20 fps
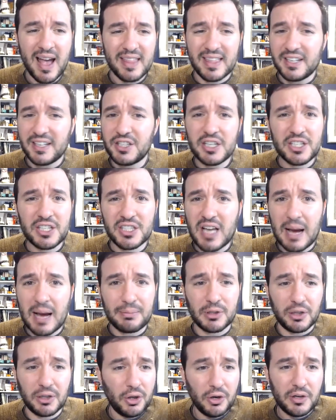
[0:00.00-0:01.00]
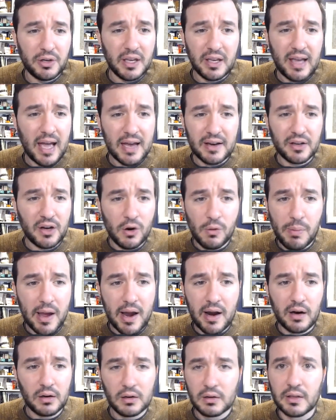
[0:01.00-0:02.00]
They just stopped looking at
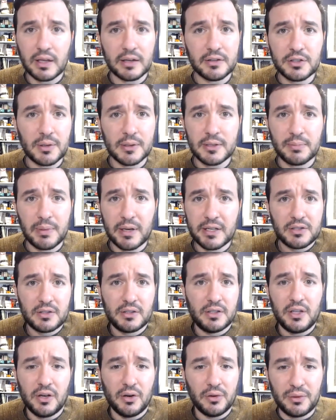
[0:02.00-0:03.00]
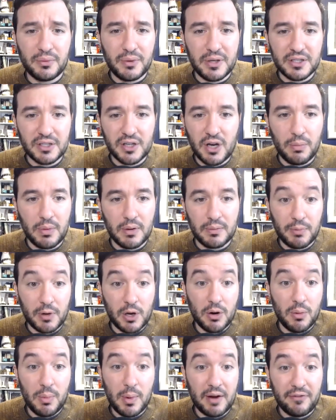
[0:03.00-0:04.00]
Gobert. That was basically the only reason Go-
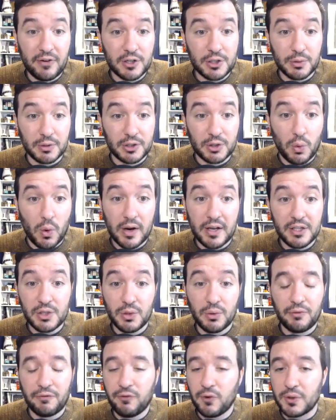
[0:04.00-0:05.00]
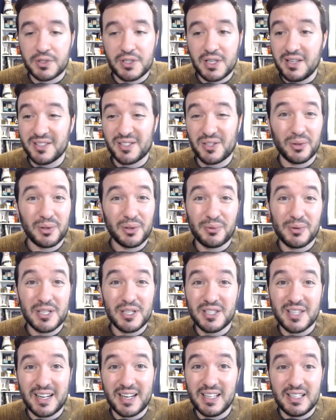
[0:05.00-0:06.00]
Gobert finished with 22 and 14. It's the only reason
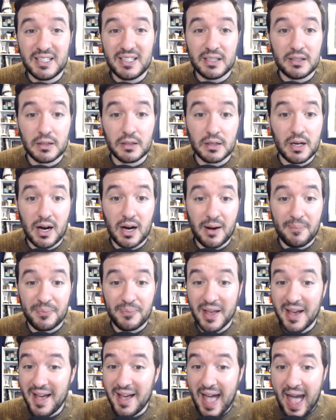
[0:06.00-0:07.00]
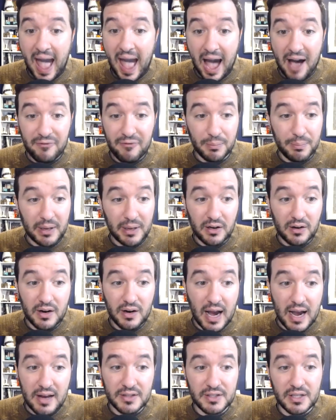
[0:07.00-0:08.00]
that he didn't um, have a bigger
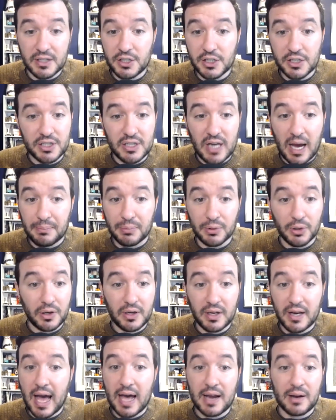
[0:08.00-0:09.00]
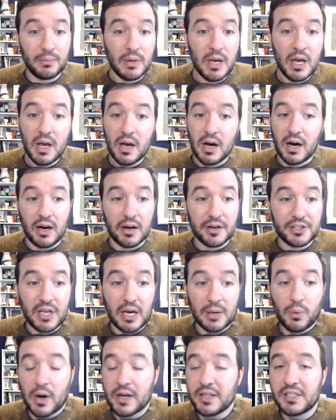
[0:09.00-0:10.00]
night is they just stopped looking at him. Uh,
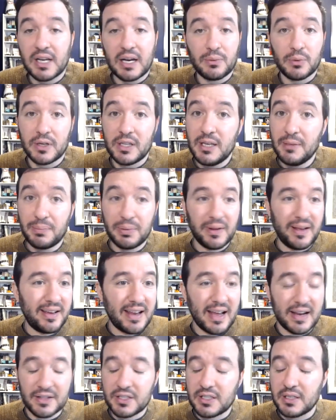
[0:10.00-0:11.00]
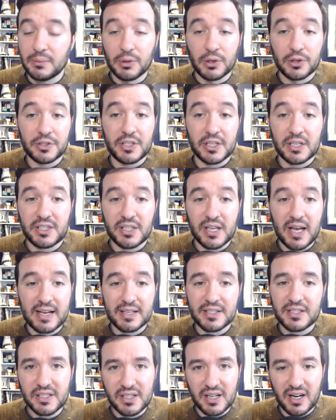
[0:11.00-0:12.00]
Hassan Whiteside, when he played, had similar
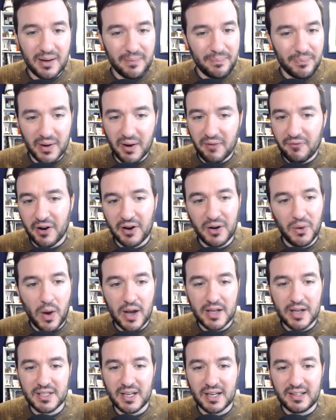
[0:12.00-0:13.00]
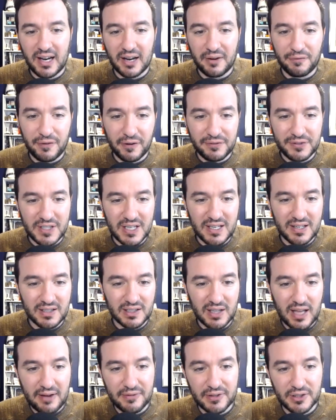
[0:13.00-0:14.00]
success. Um, a very Whiteside night, 15
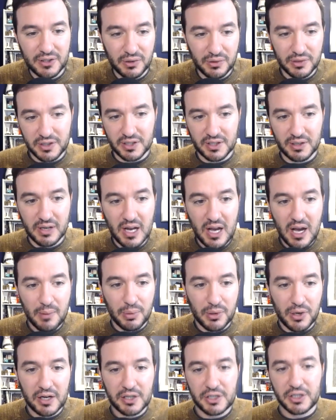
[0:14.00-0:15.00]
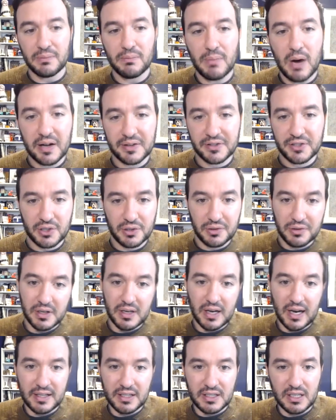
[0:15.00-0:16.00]
11. Dude is a production monster in
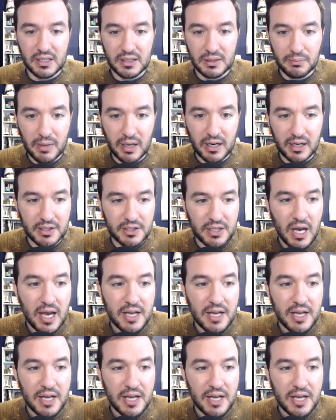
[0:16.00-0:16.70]
19 minutes.